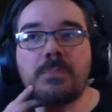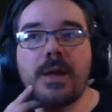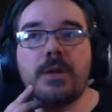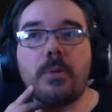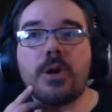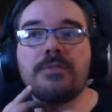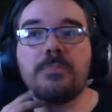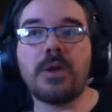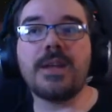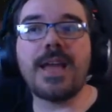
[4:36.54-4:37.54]
the monoliths,
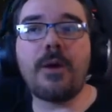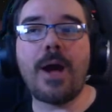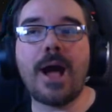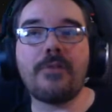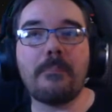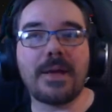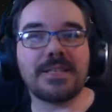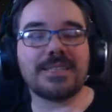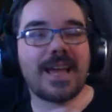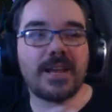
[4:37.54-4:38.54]
but I now have a better
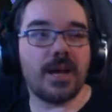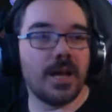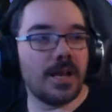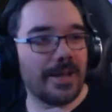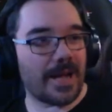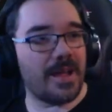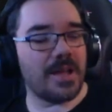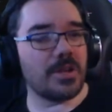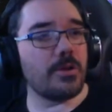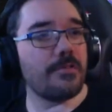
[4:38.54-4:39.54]
scanner. Like I
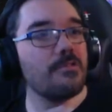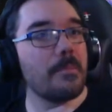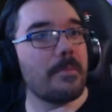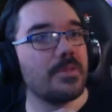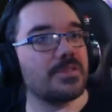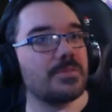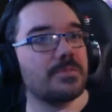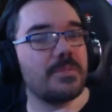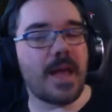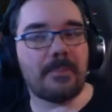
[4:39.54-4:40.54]
don't know if you remember this
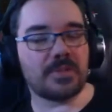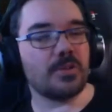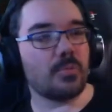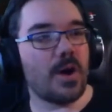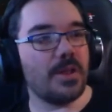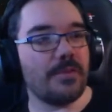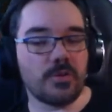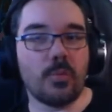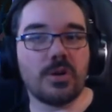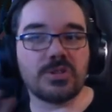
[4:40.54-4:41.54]
episode 1, if you
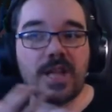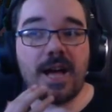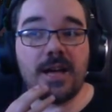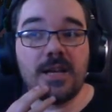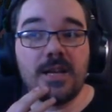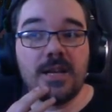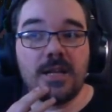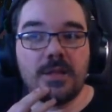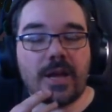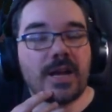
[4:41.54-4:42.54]
watched that.
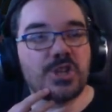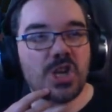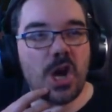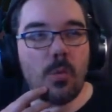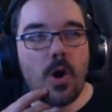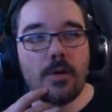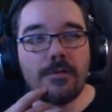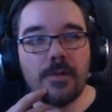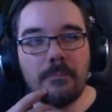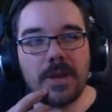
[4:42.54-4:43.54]
Like I show off
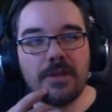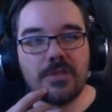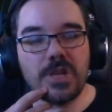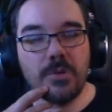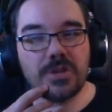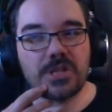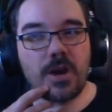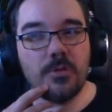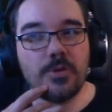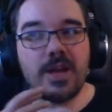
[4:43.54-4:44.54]
a bit of the newest
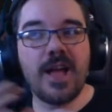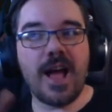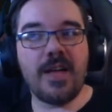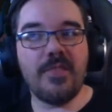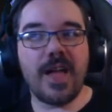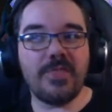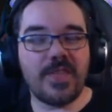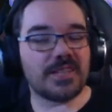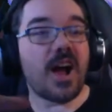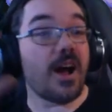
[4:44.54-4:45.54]
code, and
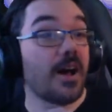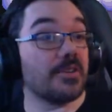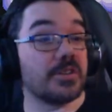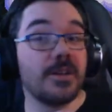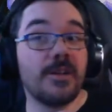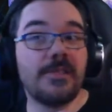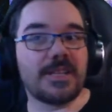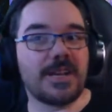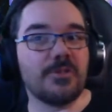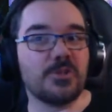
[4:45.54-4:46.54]
there's a HUD that
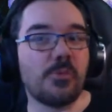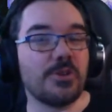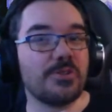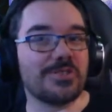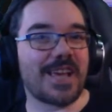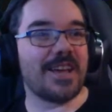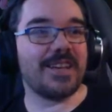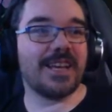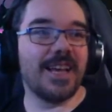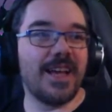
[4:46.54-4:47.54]
tells you what you're
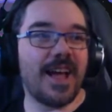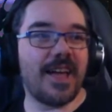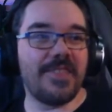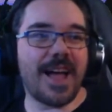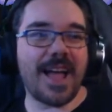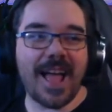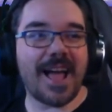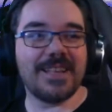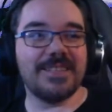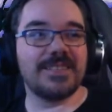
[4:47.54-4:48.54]
scanning, and that
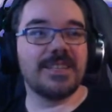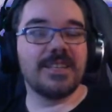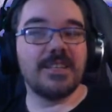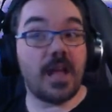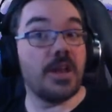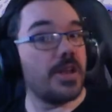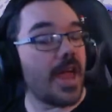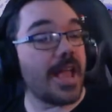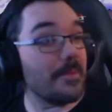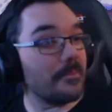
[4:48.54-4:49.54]
has a
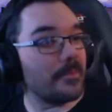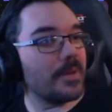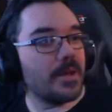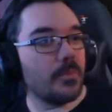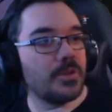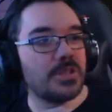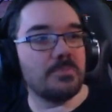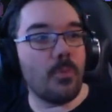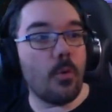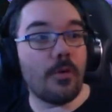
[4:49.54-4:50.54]
name which is
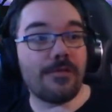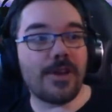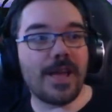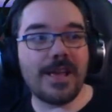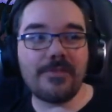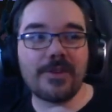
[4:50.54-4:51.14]
more flavour